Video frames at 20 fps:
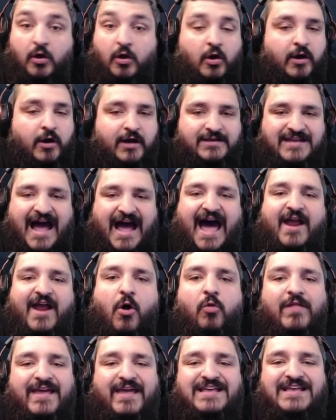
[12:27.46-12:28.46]
Not
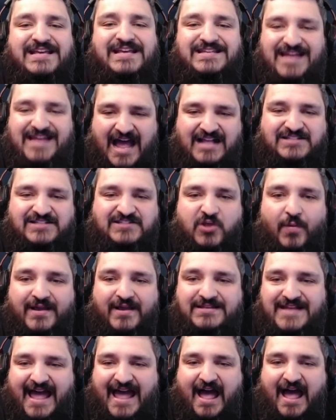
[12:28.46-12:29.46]
only is it not slowing
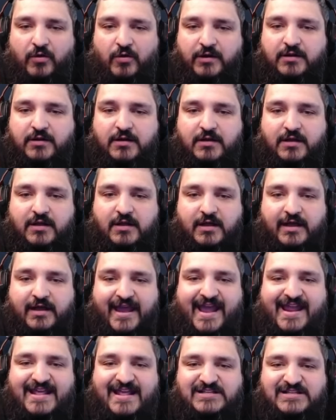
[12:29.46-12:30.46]
down,
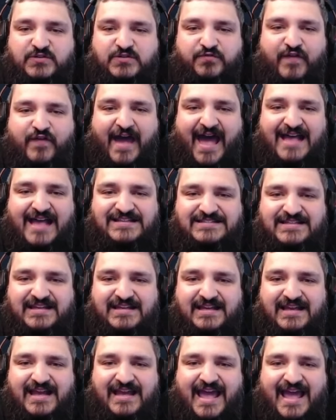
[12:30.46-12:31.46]
it is fast
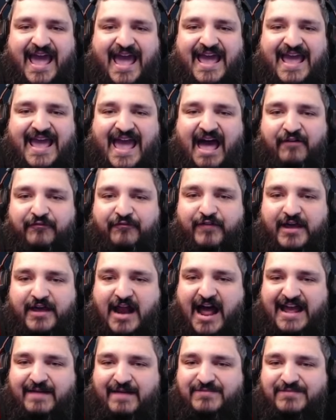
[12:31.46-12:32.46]
AF, and
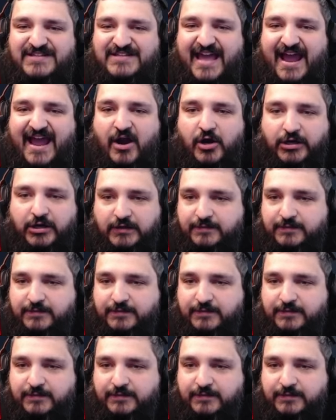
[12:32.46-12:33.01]
I am scared.